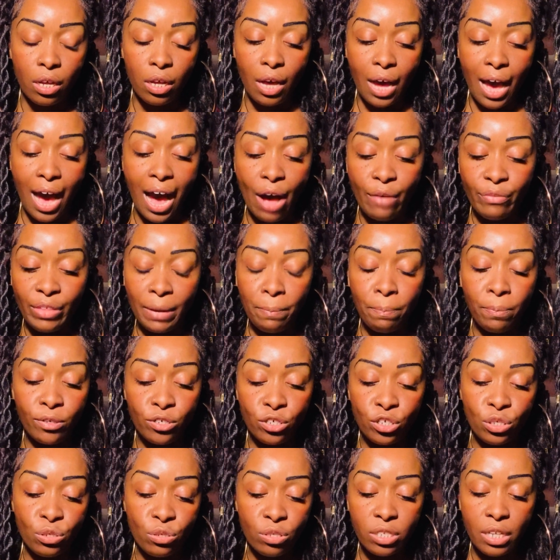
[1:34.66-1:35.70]
how they
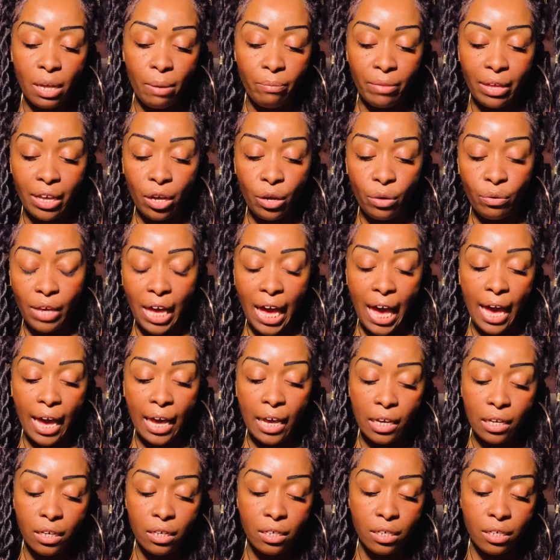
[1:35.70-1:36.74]
produce something,
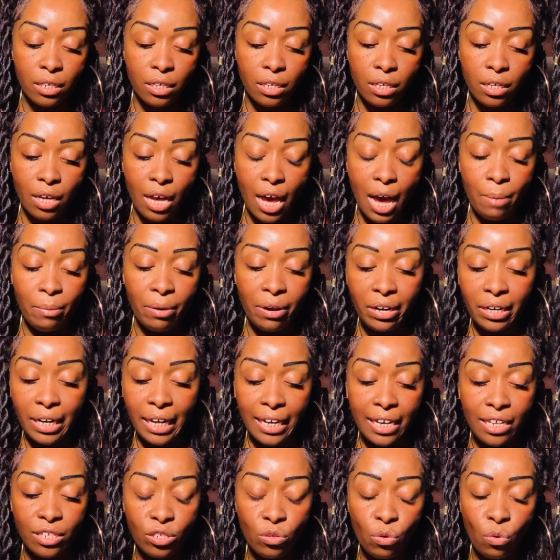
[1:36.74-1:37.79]
okay? I'm hearing
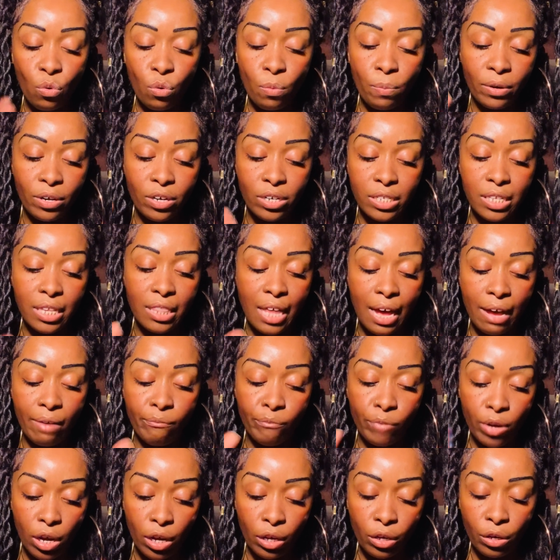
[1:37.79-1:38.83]
like it's all because of that
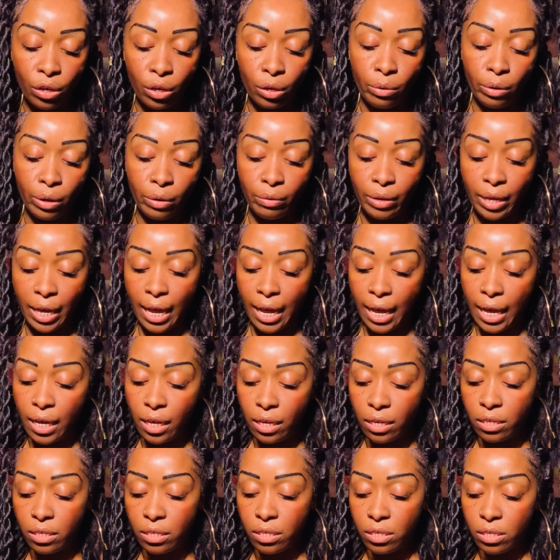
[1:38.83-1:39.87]
Virgo,
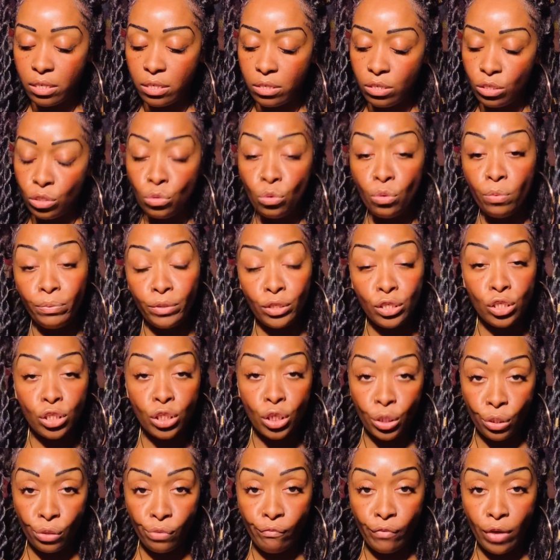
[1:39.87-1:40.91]
okay? It's all because of
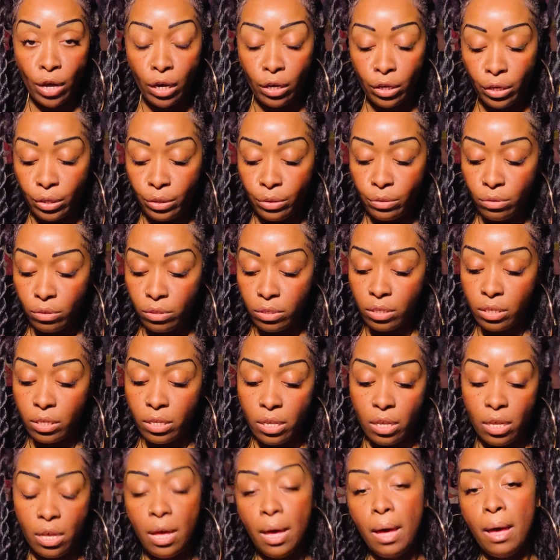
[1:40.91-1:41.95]
you, Virgo.
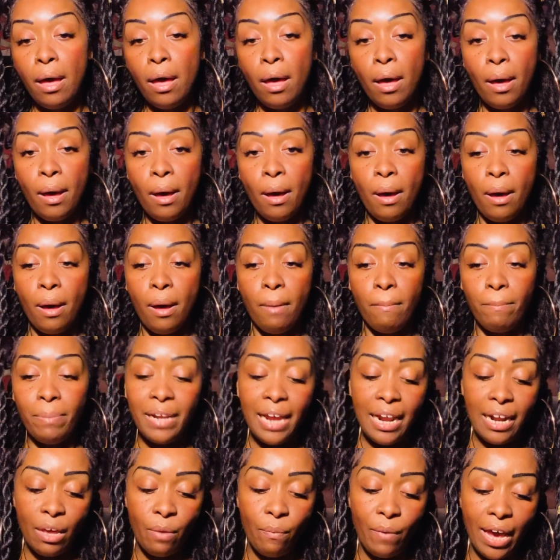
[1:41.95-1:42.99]
But
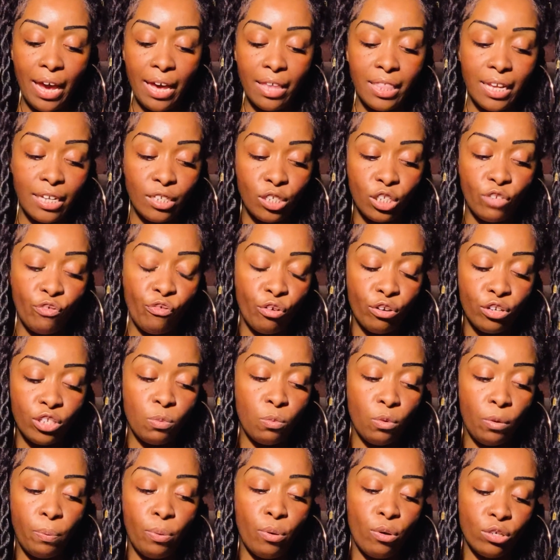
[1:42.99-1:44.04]
anyway, that's just for a
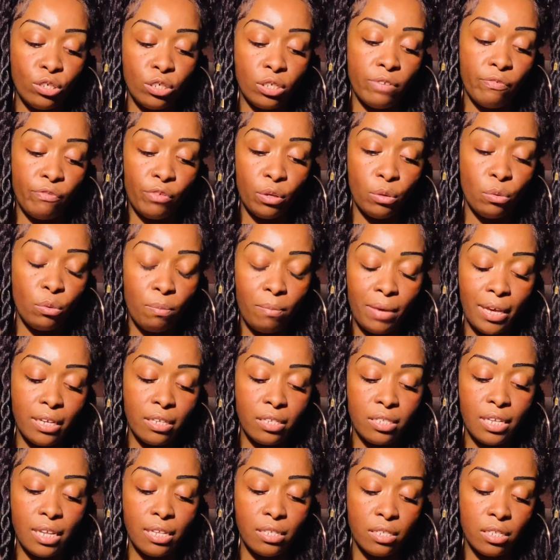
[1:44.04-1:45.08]
small portion of you. It will make
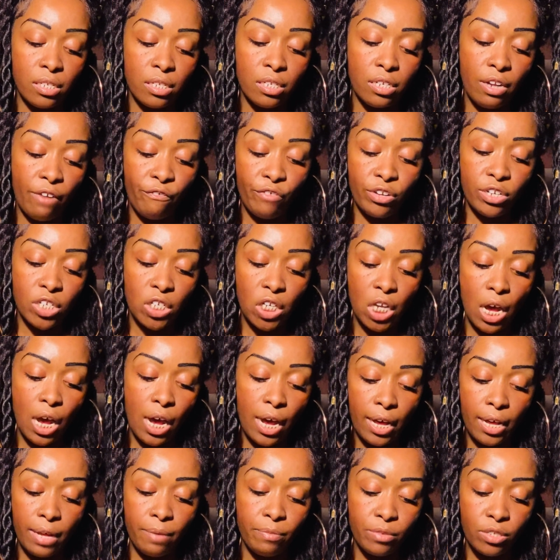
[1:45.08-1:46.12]
sense at a different
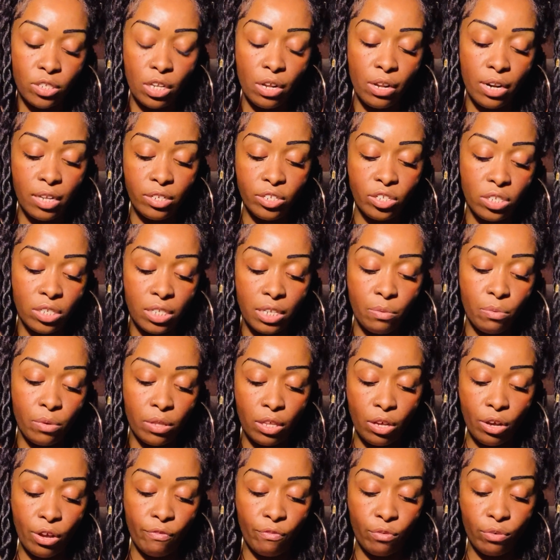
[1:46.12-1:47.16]
time. So let's just see what
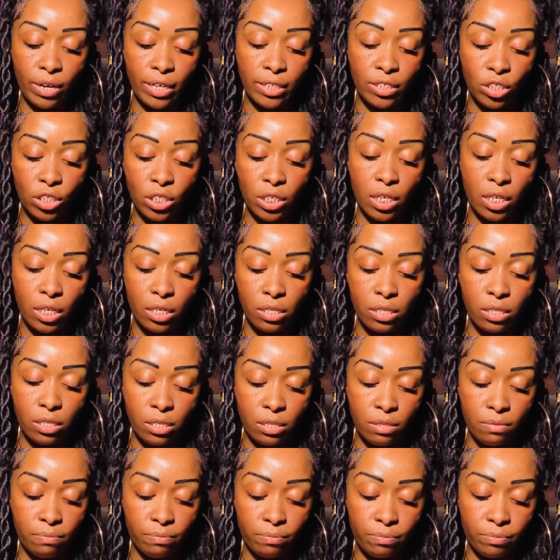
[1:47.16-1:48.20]
the overall energy is